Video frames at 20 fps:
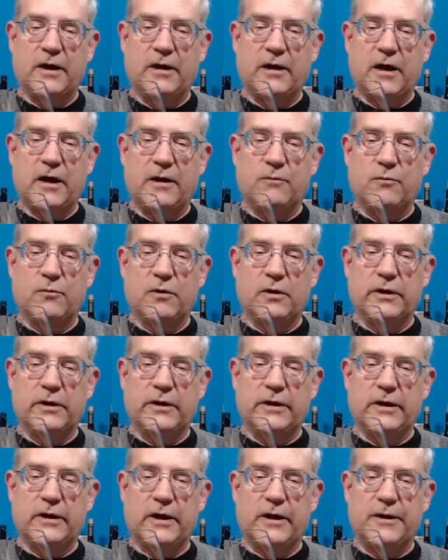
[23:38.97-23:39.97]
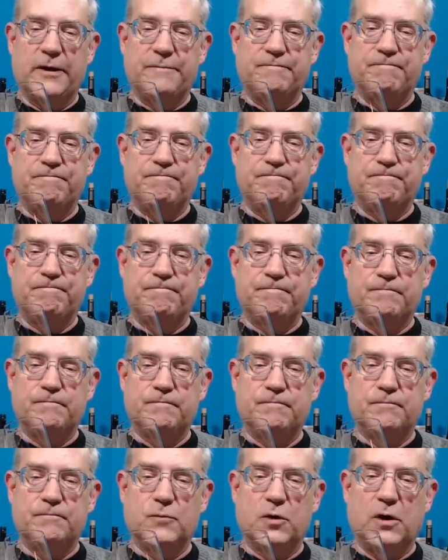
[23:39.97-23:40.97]
really
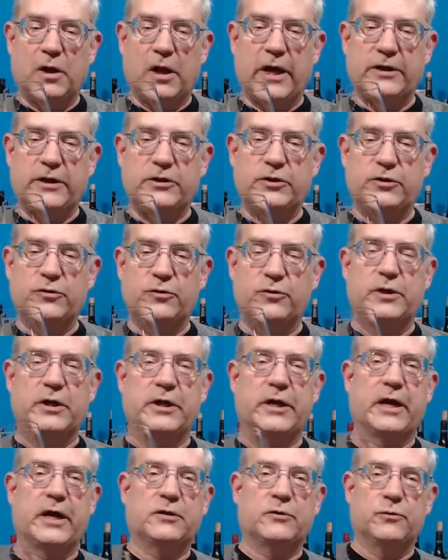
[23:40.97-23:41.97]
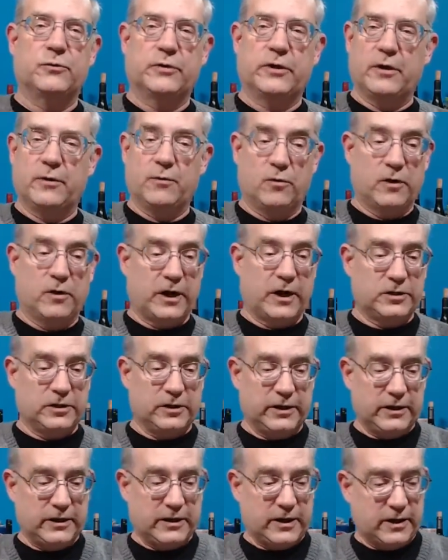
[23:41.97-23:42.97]
would like to connect with him, or
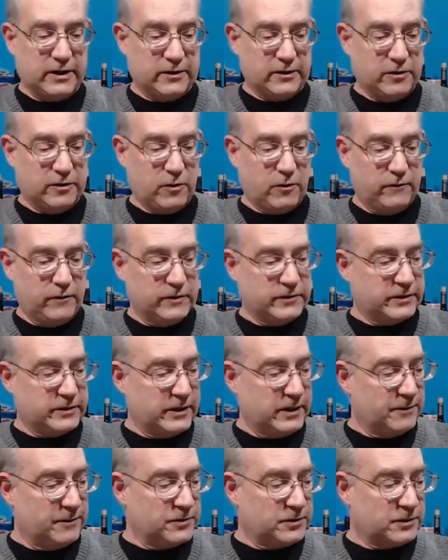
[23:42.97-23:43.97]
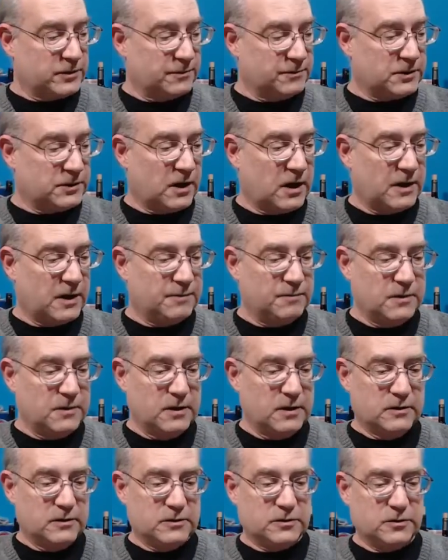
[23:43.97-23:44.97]
actually go visit him sometime
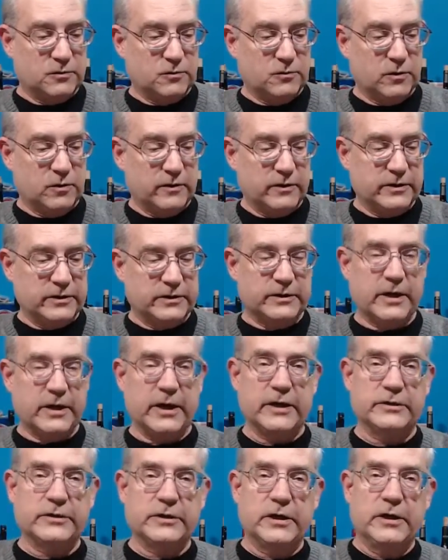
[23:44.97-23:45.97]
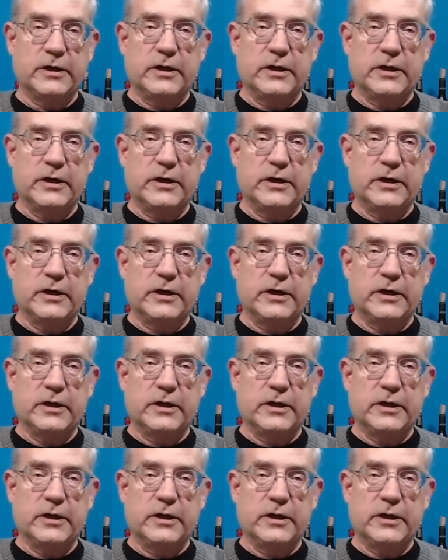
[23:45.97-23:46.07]
soon, one of these days.